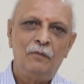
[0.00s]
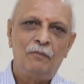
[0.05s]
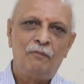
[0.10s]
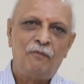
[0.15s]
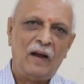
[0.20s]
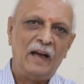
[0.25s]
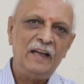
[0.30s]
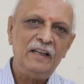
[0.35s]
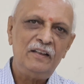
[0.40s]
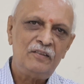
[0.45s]

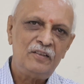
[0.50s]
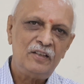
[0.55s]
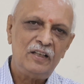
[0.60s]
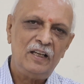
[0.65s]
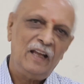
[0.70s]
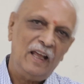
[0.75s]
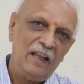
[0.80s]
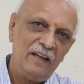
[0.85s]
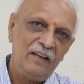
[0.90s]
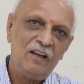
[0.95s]
fight
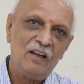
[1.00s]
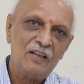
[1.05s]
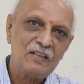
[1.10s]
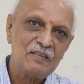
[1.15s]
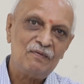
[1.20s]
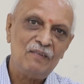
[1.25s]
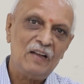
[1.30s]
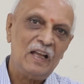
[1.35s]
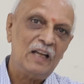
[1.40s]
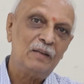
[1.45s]
in
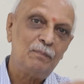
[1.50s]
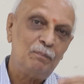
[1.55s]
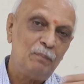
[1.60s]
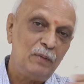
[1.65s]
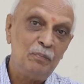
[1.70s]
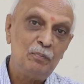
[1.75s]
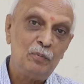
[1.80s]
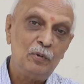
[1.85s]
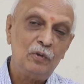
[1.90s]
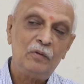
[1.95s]
areas where
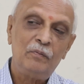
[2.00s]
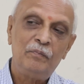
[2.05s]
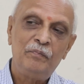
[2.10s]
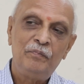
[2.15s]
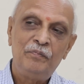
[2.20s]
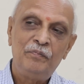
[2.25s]
people